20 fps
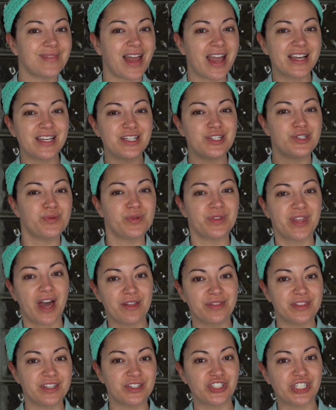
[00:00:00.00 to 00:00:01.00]
I can do
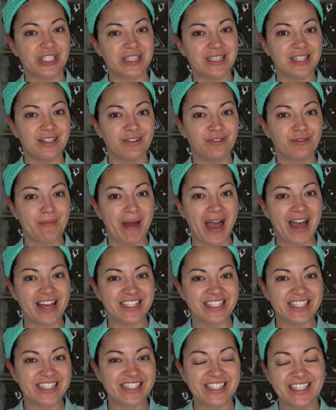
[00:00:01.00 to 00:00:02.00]
without the chin lift
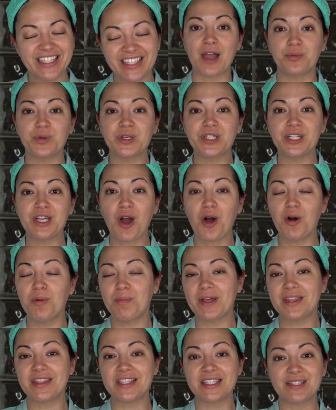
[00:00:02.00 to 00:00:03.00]
mask. I really hope
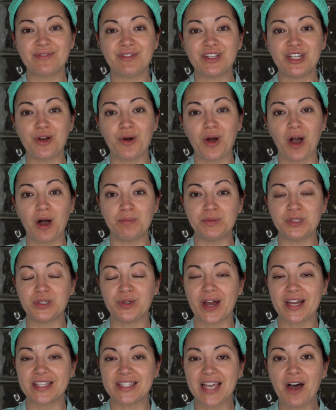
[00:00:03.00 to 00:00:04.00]
this video helped you
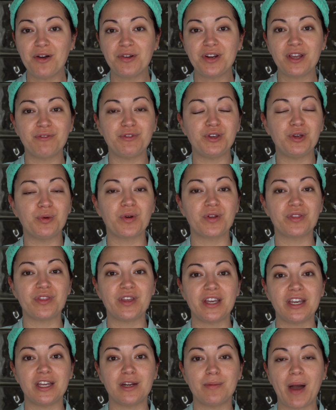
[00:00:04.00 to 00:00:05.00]
guys out if you were
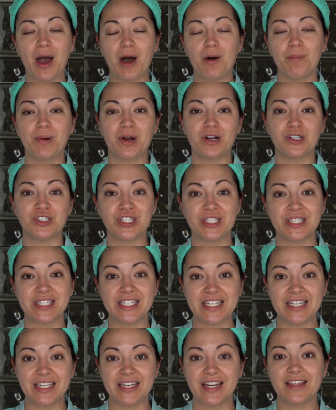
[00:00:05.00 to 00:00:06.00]
thinking about
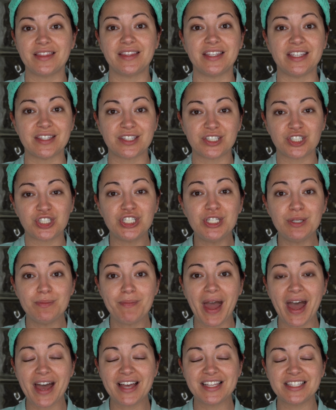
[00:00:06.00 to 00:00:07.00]
purchasing these sheet
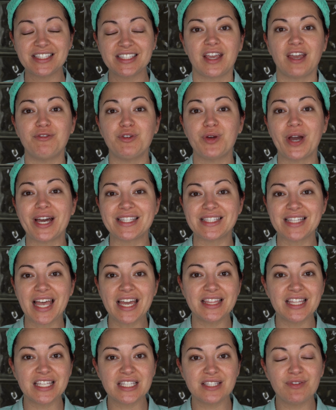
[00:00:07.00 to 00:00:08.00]
masks. If you guys
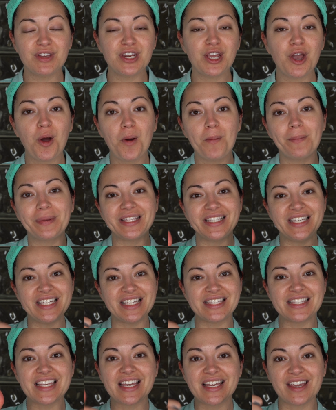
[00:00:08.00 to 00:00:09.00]
like this video,
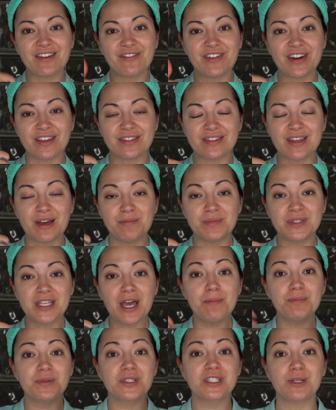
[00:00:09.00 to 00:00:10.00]
please give it a thumbs
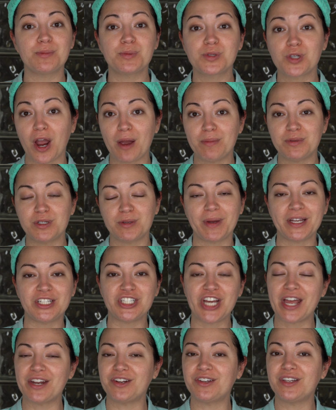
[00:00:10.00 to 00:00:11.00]
up, subscribe to my
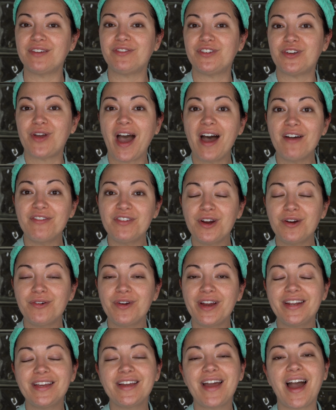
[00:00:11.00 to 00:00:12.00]
channel if you haven't
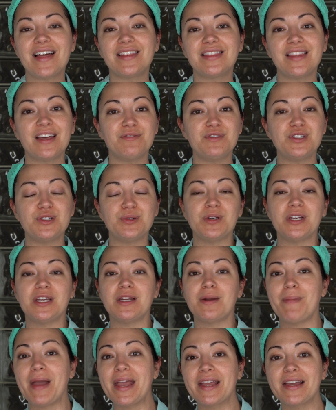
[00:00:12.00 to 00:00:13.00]
already. I love
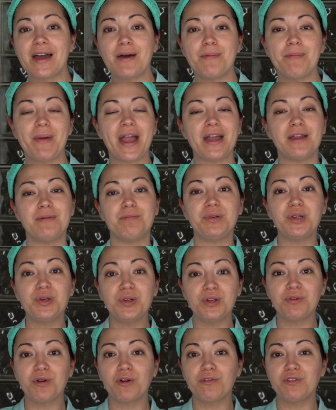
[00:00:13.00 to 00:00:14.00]
doing makeup and
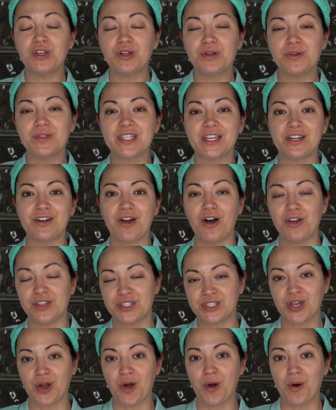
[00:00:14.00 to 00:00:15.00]
beauty reviews and
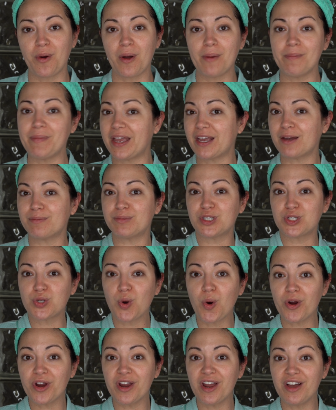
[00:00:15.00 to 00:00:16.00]
also makeup
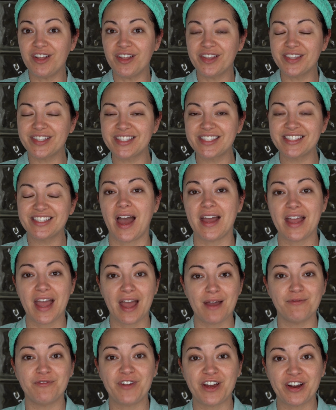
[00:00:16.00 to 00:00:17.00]
tutorials. I
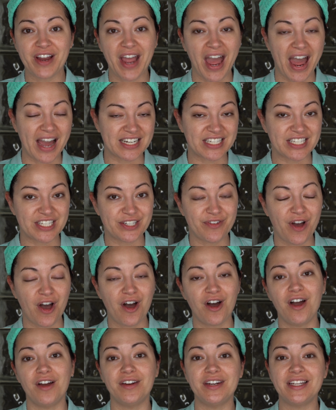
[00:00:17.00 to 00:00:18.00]
am very active
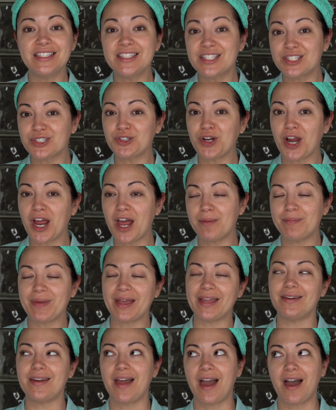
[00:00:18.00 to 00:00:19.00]
on Instagram
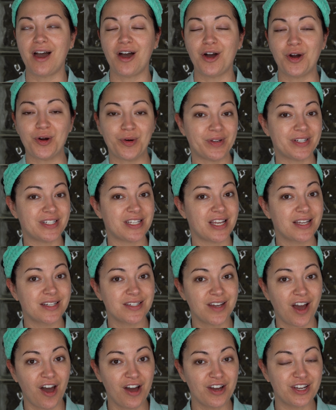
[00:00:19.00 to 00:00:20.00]
and now
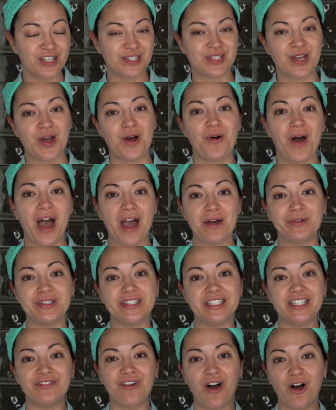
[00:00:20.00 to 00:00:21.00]
TikTok, so I will
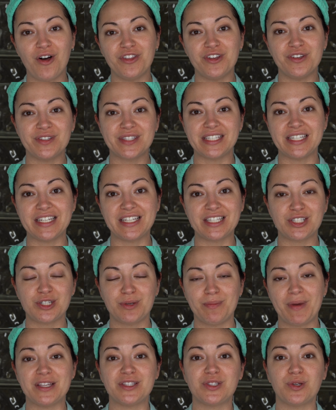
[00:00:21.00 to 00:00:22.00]
leave all those links
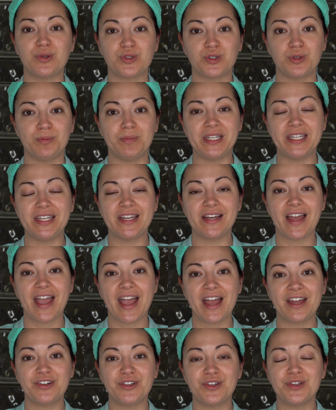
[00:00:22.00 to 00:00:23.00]
to my social media
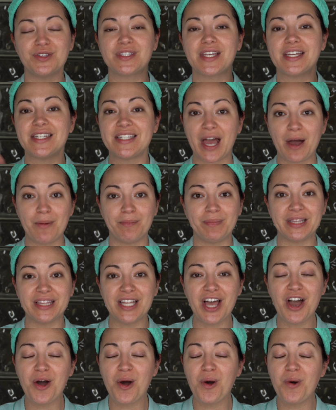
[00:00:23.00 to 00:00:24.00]
handles down
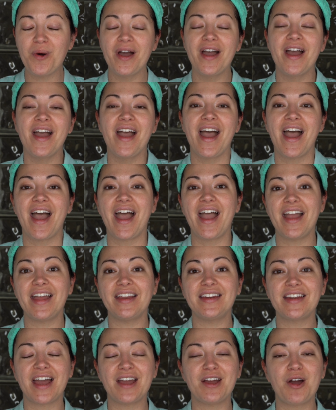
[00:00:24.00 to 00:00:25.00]
below.
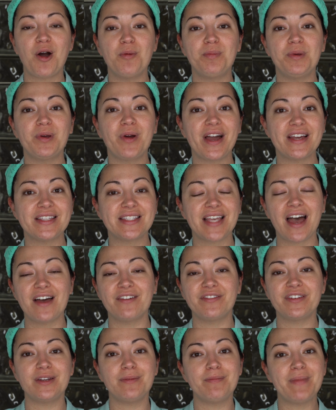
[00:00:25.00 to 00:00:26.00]
And I hope you guys
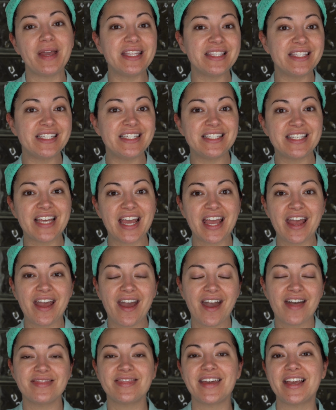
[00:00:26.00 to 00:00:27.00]
have an amazing
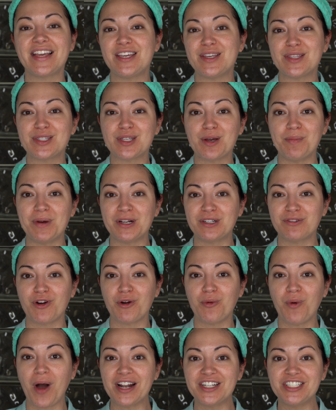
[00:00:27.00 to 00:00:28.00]
day. Thank you so much
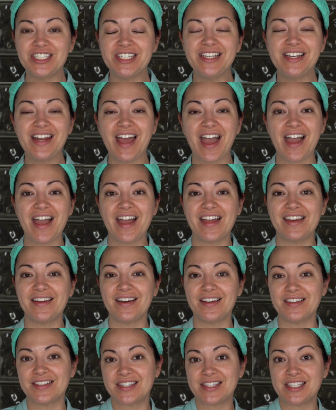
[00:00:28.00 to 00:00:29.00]
for watching and
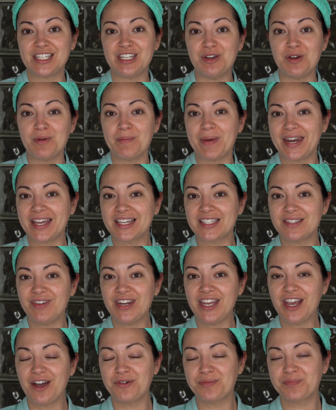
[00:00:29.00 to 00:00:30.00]
I'll see you in my next
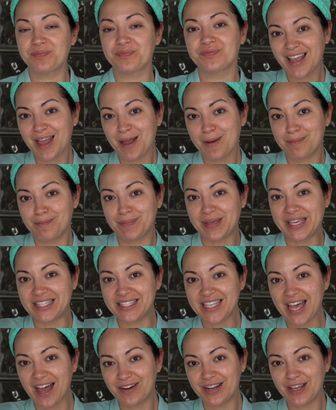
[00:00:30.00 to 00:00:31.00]
video.
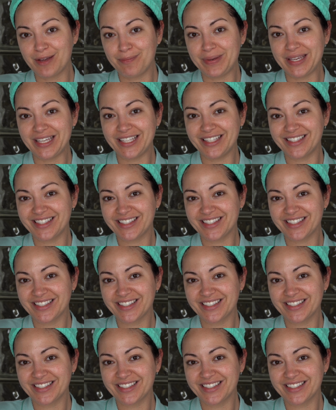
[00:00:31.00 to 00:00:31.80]
Peace out, hippies.